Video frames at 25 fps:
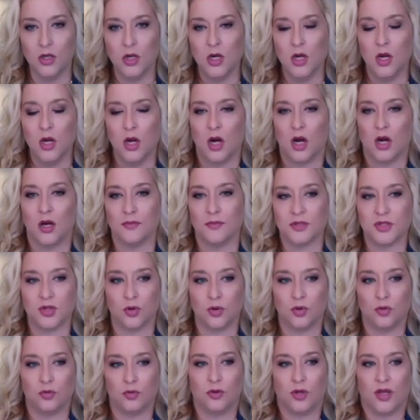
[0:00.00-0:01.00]
Um,
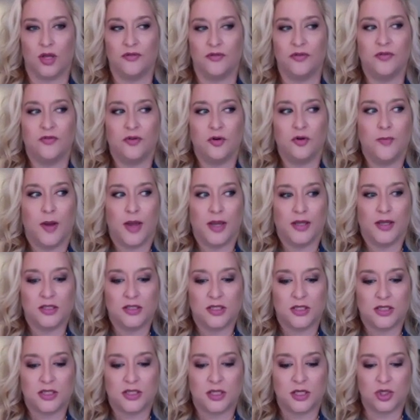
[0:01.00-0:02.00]
So even if you make the
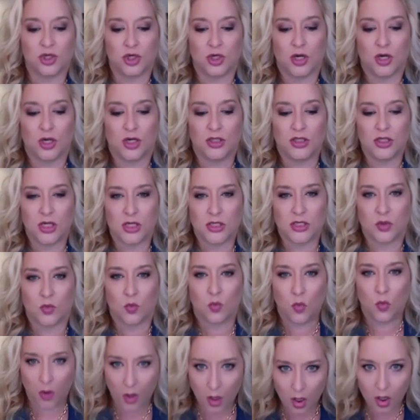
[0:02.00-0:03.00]
decision and it doesn't
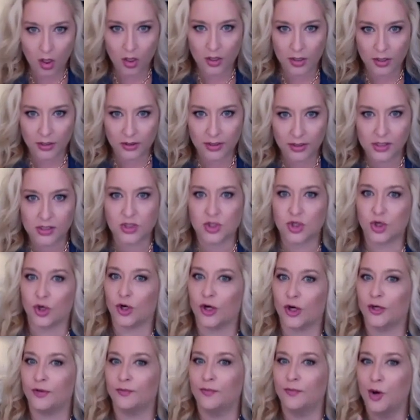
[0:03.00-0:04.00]
work, at least you're
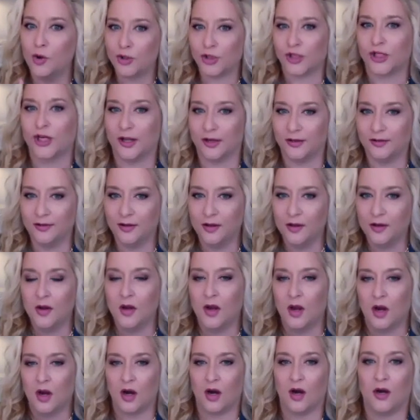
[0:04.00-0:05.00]
in motion.
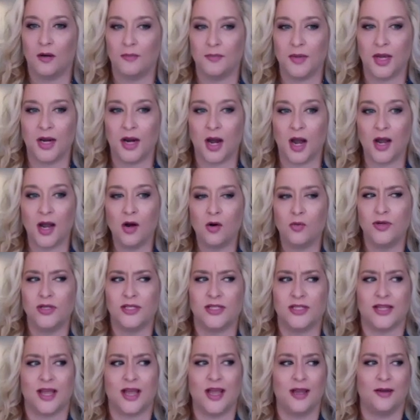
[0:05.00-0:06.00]
Mm. Um, and I always
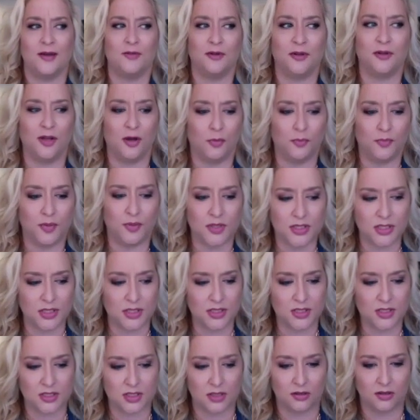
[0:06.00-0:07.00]
say, you know,
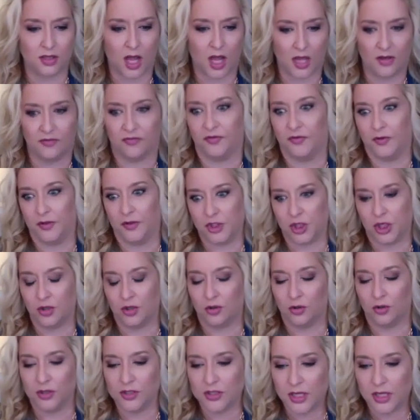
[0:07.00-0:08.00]
business and life in
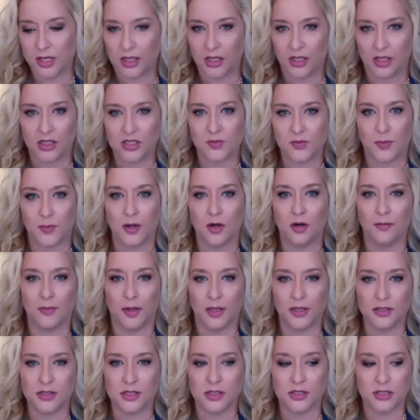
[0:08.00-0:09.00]
general is like an
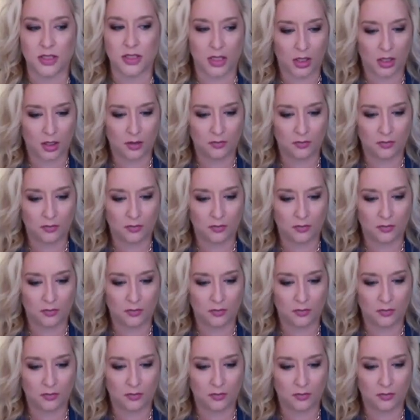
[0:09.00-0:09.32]
experiment. It's like a